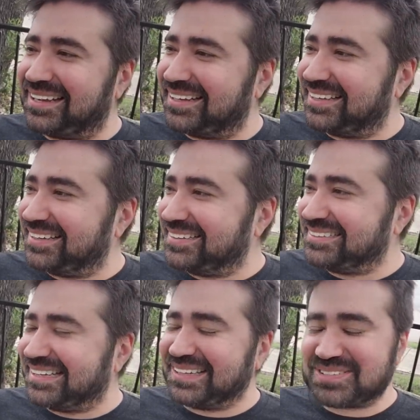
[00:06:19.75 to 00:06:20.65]
Uh,
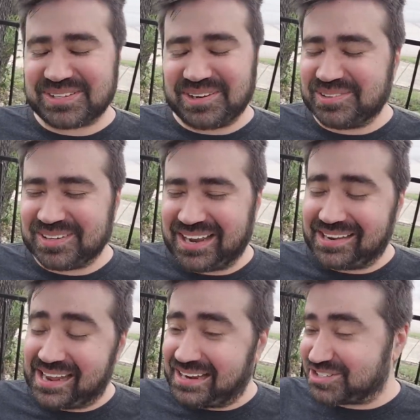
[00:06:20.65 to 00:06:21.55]
yeah, so
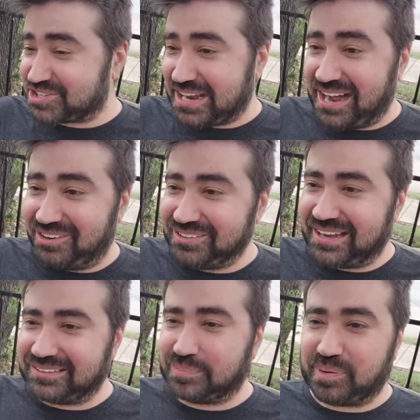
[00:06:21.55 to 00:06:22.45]
at, just out
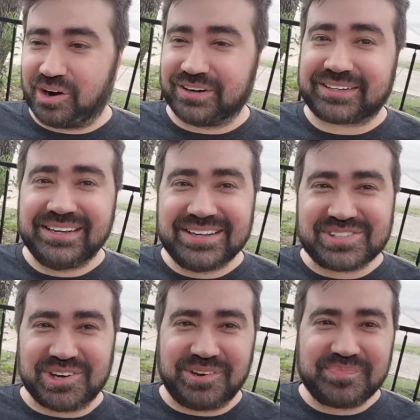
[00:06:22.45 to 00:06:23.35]
at the park.
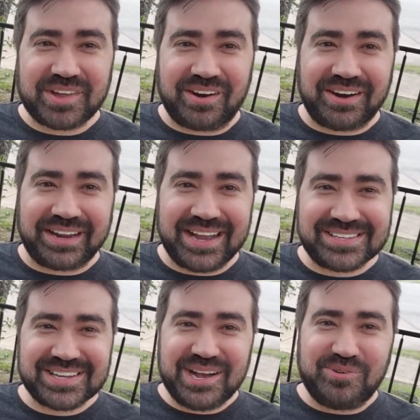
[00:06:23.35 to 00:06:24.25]
So, all right,
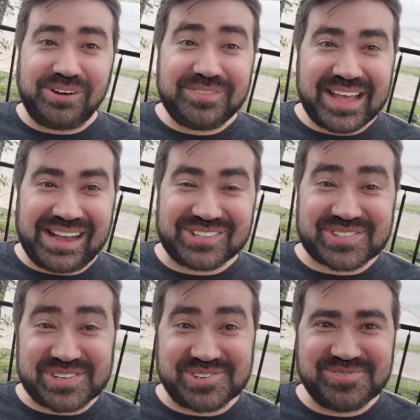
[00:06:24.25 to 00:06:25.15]
guys. Well, I'll
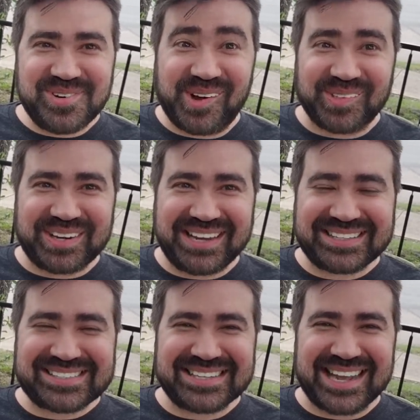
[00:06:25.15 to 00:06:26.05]
see you on the
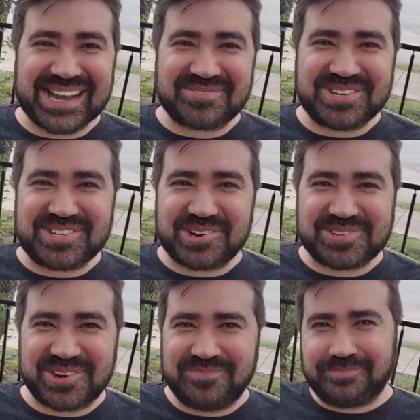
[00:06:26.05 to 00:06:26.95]
next Angry Joe
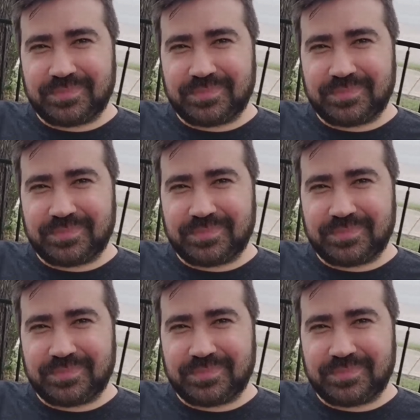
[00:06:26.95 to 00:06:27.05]
show.